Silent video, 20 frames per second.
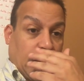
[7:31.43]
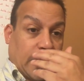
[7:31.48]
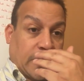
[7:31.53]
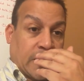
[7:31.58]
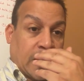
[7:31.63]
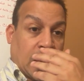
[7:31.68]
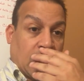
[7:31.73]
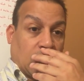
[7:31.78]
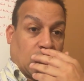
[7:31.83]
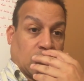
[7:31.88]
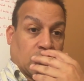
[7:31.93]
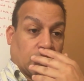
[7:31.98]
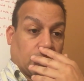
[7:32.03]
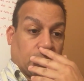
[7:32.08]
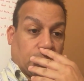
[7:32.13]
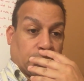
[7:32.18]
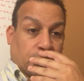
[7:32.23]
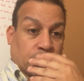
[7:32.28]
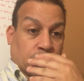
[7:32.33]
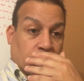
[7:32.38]
Now,
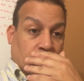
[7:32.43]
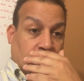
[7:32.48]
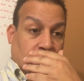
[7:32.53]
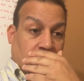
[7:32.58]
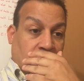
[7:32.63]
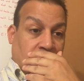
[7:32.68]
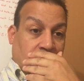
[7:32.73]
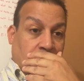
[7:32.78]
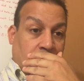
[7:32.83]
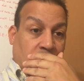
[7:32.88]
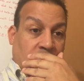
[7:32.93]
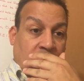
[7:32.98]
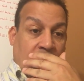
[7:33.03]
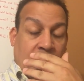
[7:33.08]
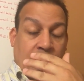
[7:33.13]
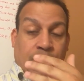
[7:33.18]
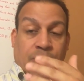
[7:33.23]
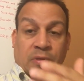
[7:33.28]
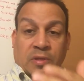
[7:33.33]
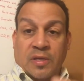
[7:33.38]

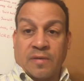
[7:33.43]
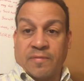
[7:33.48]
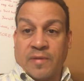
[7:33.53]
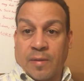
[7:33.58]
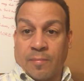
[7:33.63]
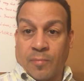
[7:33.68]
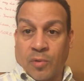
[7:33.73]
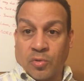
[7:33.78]
I believe that